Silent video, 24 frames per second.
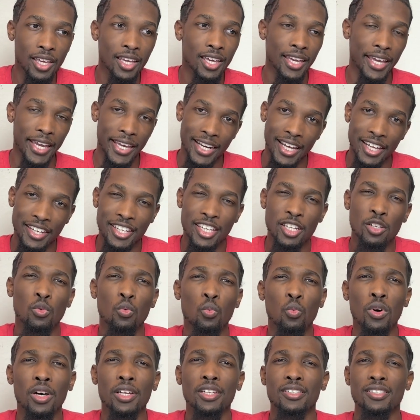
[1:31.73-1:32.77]
And I didn't
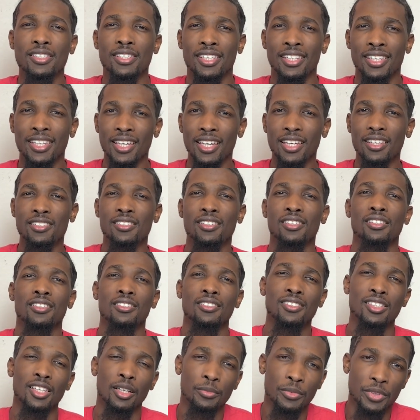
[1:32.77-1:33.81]
want to get
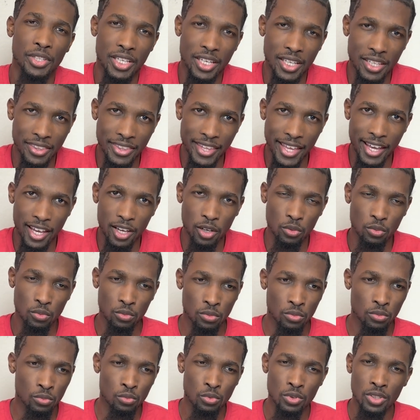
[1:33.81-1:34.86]
something that
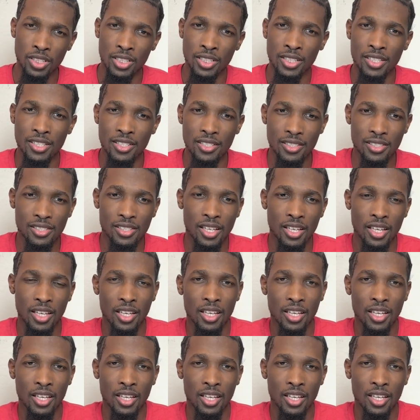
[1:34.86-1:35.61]
was,